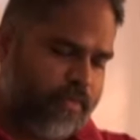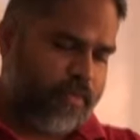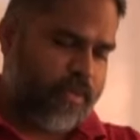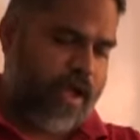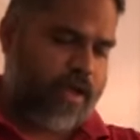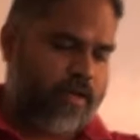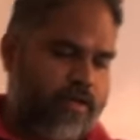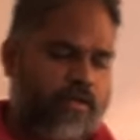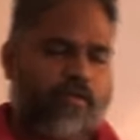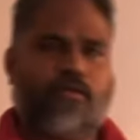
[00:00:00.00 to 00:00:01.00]

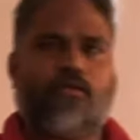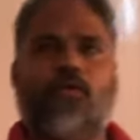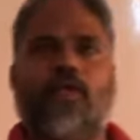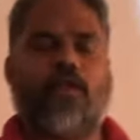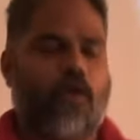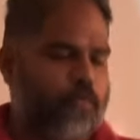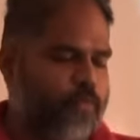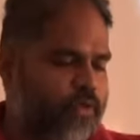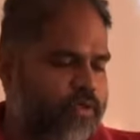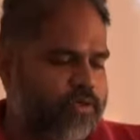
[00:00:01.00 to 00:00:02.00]
Then utility of
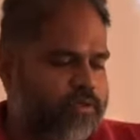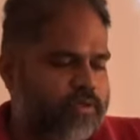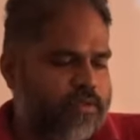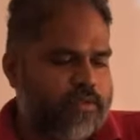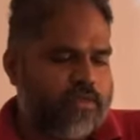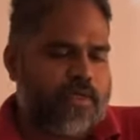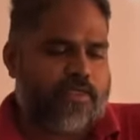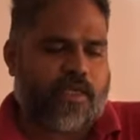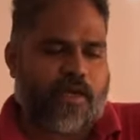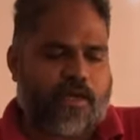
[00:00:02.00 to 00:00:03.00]
book
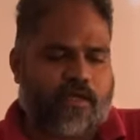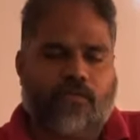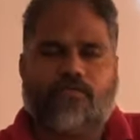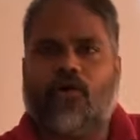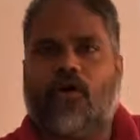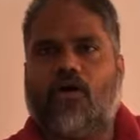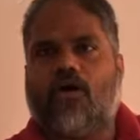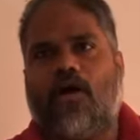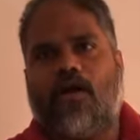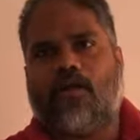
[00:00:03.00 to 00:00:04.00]
is greater
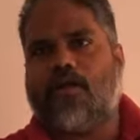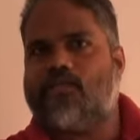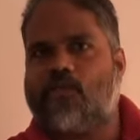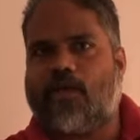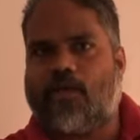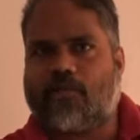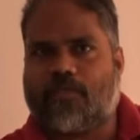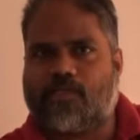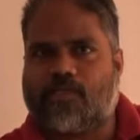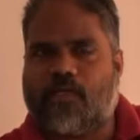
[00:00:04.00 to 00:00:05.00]
for an educated
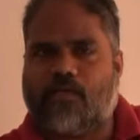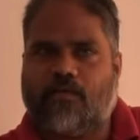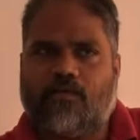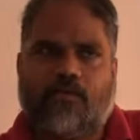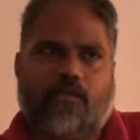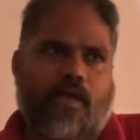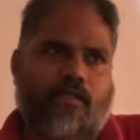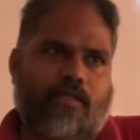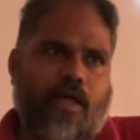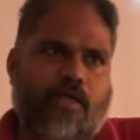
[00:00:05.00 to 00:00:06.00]
person
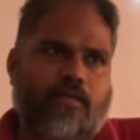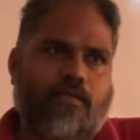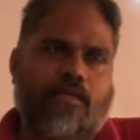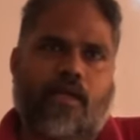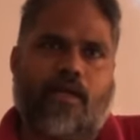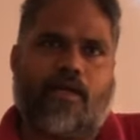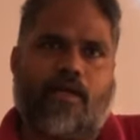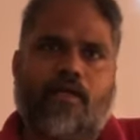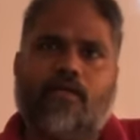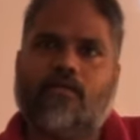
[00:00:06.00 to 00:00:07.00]
rather than
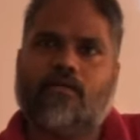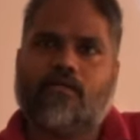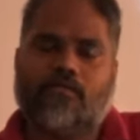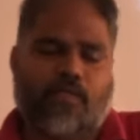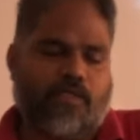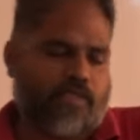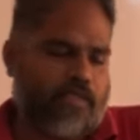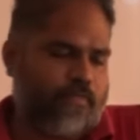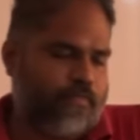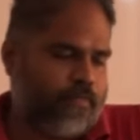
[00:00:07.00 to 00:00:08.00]
illiterate
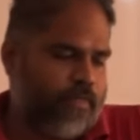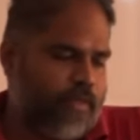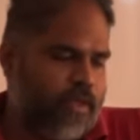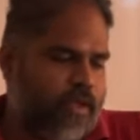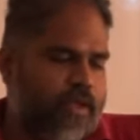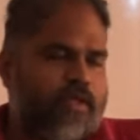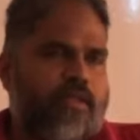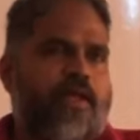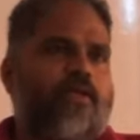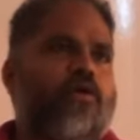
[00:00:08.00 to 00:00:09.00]
person.
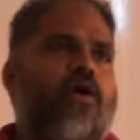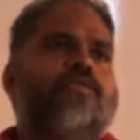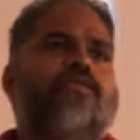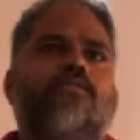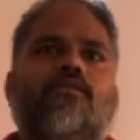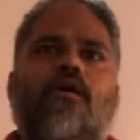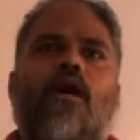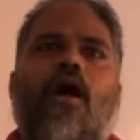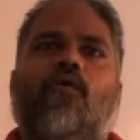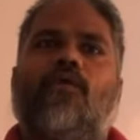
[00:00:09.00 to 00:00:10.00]
Then toys
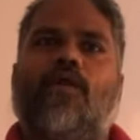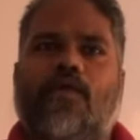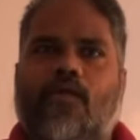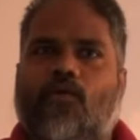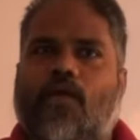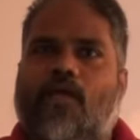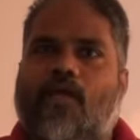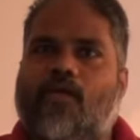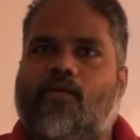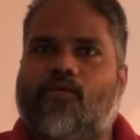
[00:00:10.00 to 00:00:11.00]
have greater
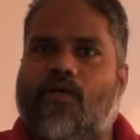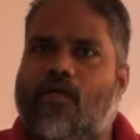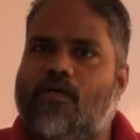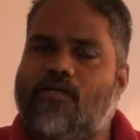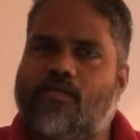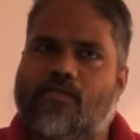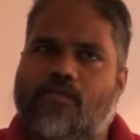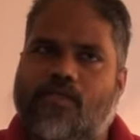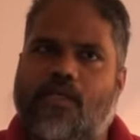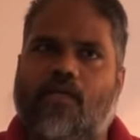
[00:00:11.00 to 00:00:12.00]
utility to the
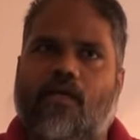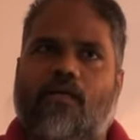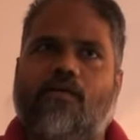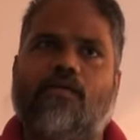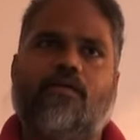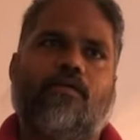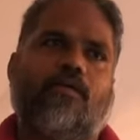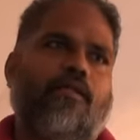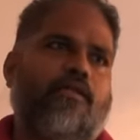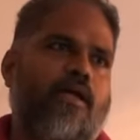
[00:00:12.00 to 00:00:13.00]
children
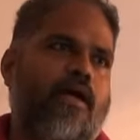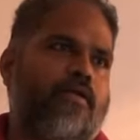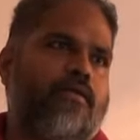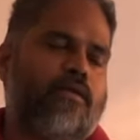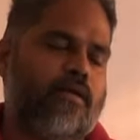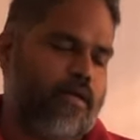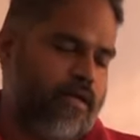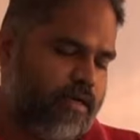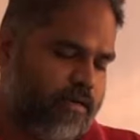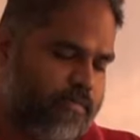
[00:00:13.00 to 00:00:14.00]
rather than
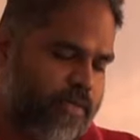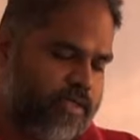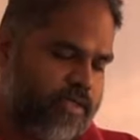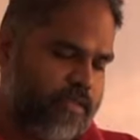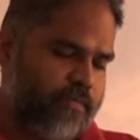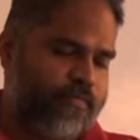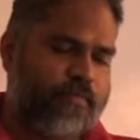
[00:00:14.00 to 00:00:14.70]
adult person.